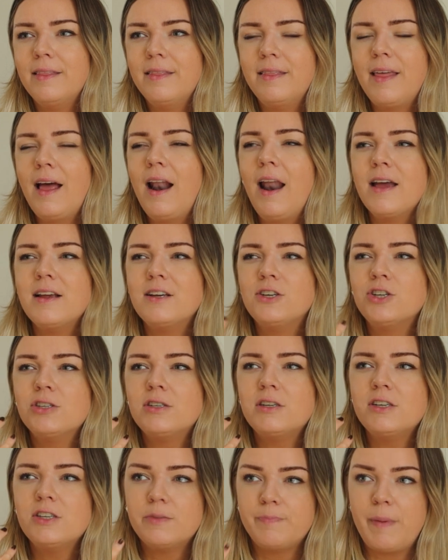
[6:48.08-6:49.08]
they're like
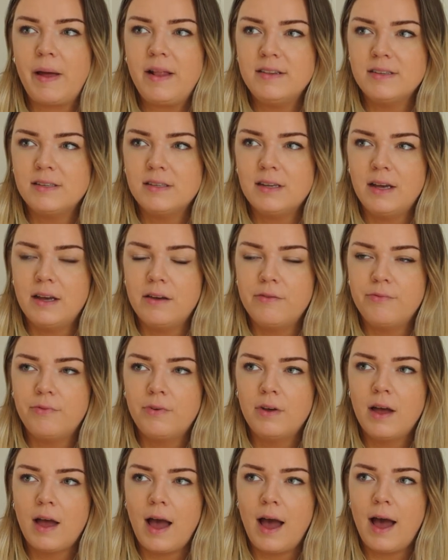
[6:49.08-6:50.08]
just expensive,
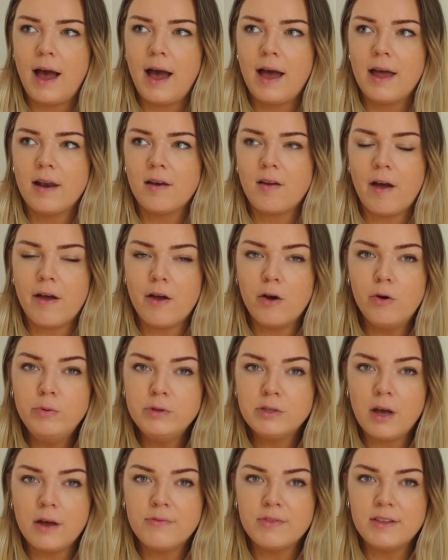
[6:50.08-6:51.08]
and I
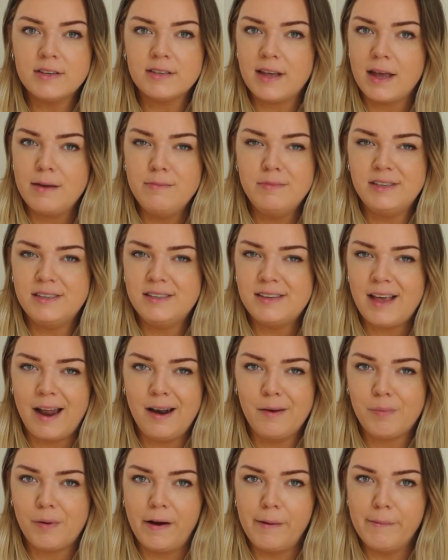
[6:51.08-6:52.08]
always go for the same
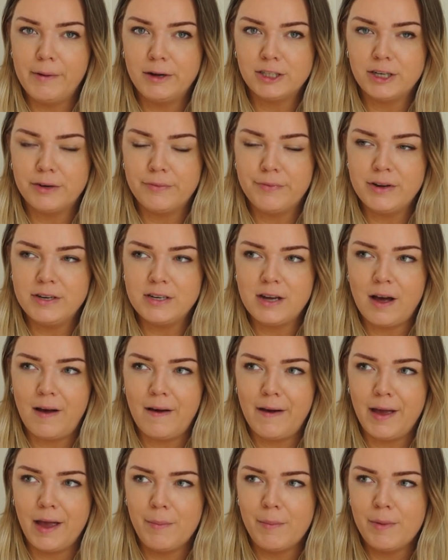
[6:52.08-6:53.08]
scent pretty much every
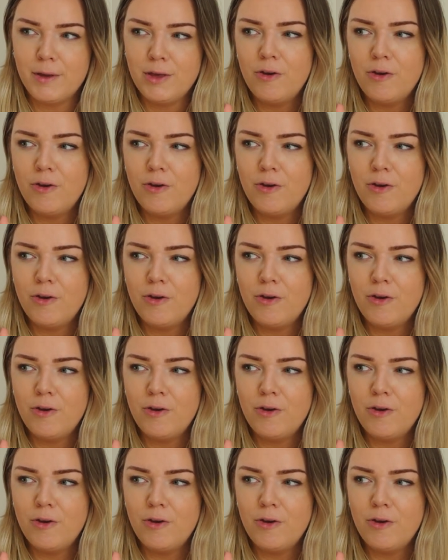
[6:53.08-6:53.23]
time.